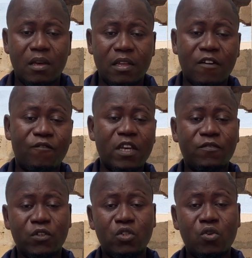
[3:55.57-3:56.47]
In the
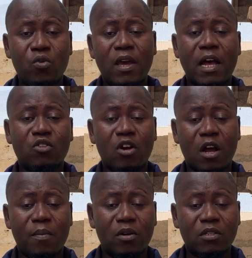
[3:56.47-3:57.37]
first video where I talk
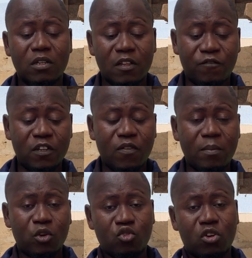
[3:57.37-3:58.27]
about the fish farm
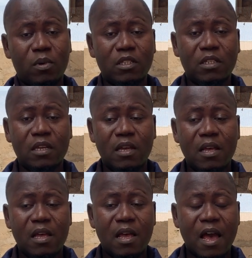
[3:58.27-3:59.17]
equipment,
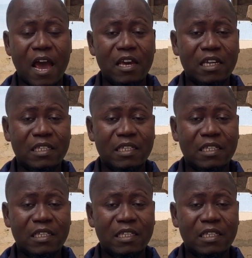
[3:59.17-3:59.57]
I